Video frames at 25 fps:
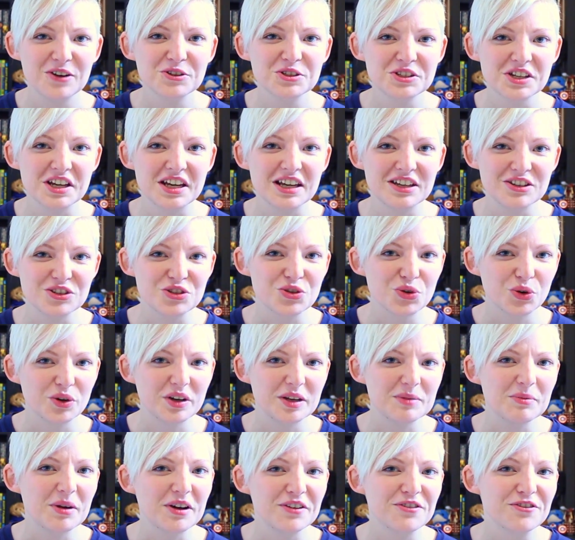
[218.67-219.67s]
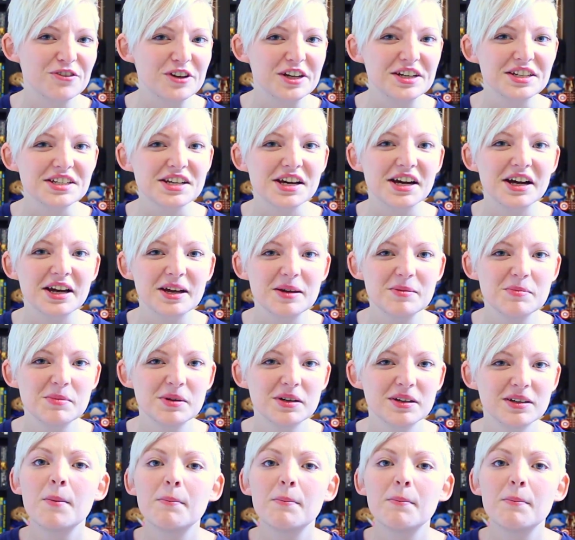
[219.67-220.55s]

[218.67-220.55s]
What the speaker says: to enjoy my free time.